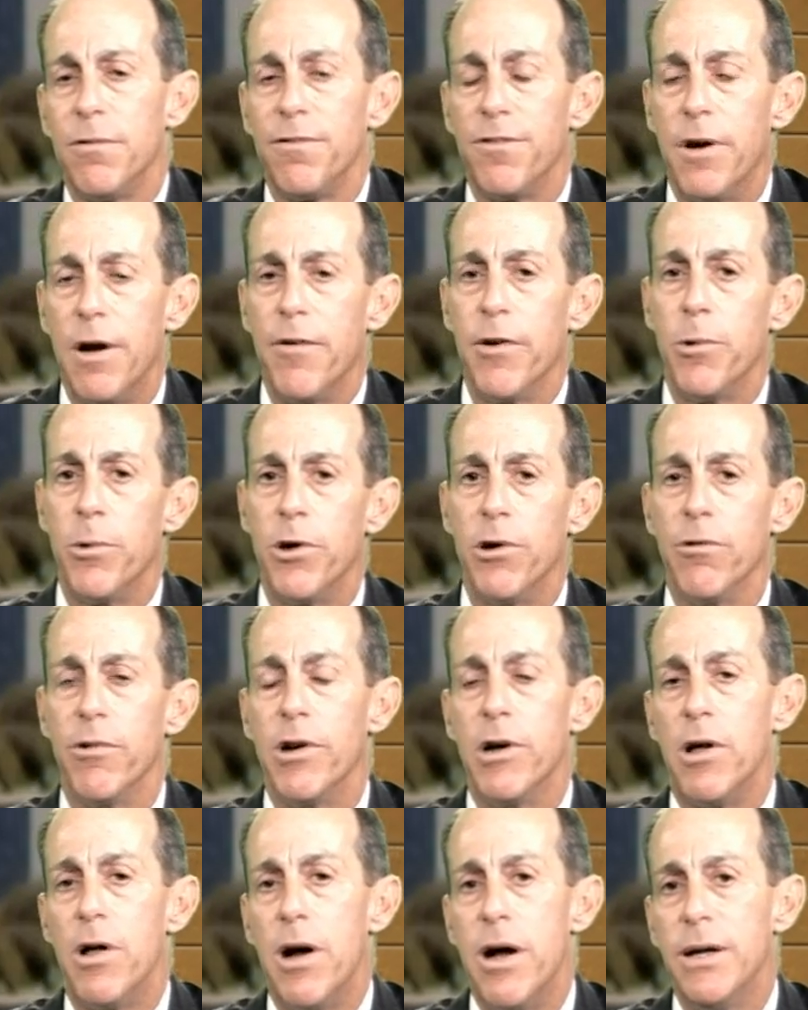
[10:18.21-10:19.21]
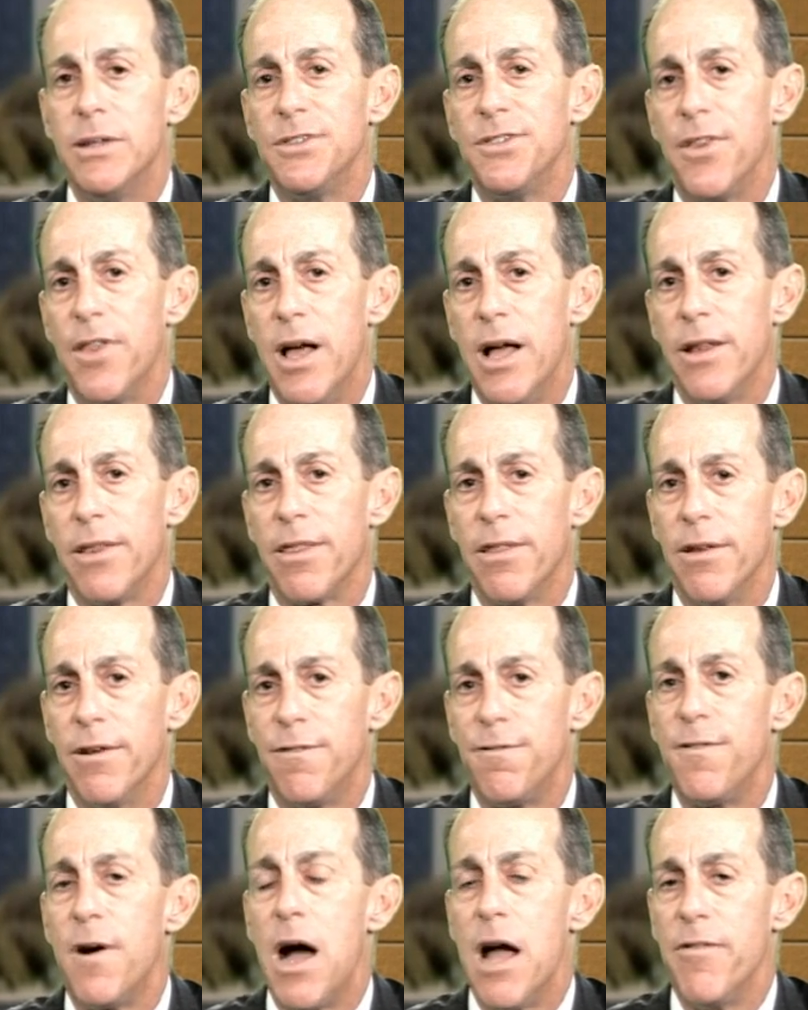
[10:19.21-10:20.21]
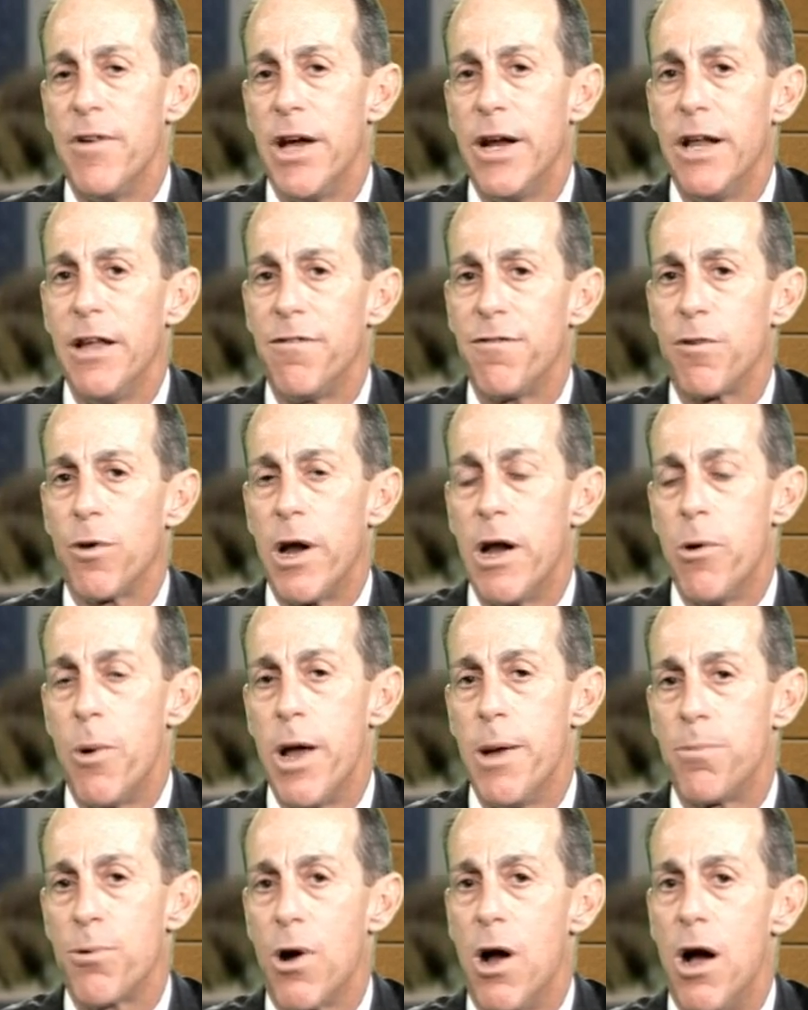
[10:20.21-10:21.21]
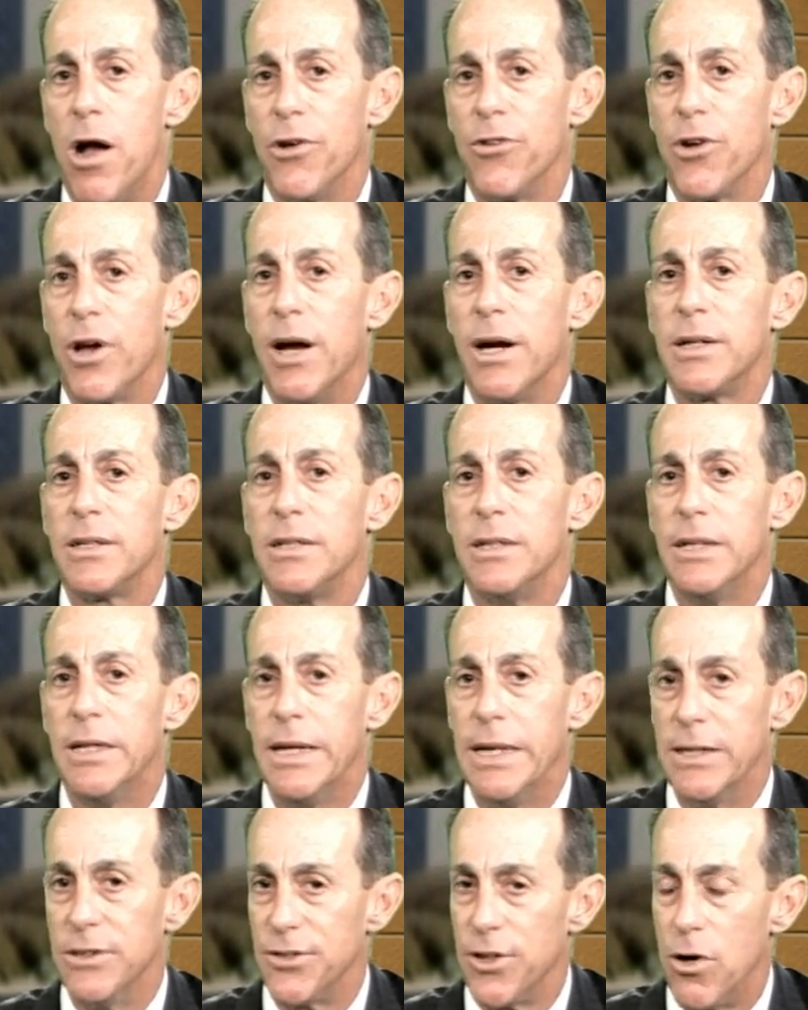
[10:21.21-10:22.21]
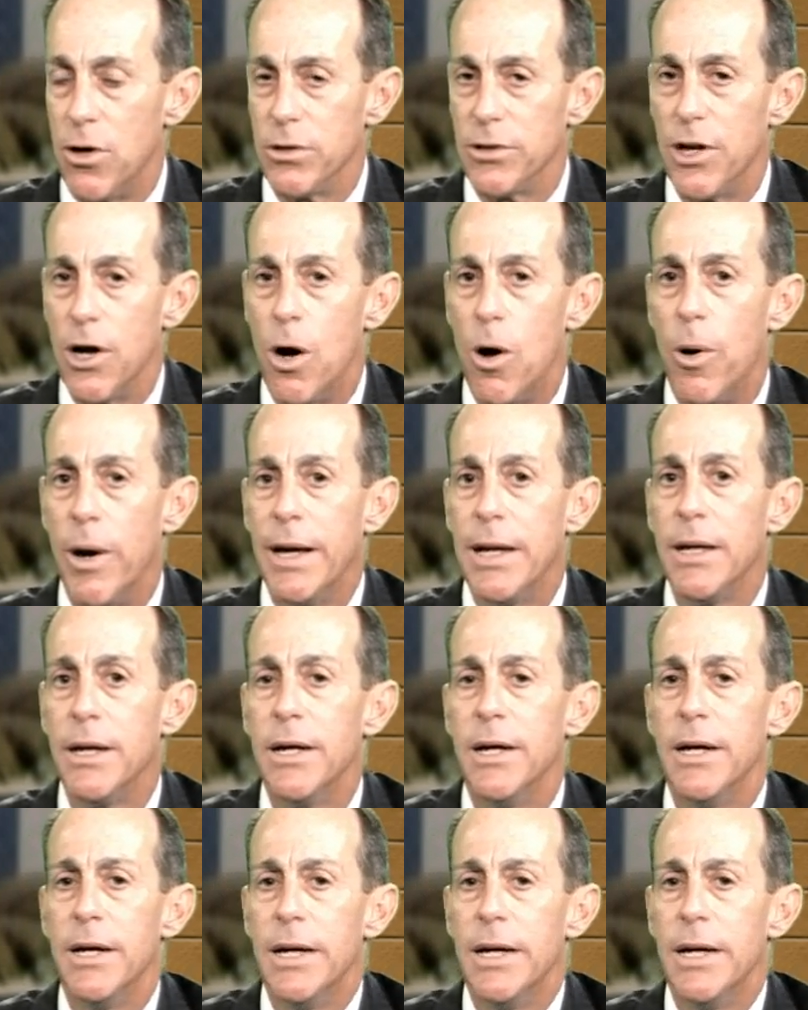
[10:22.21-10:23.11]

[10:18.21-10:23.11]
everyone to realize that the 580 freeway project is ongoing.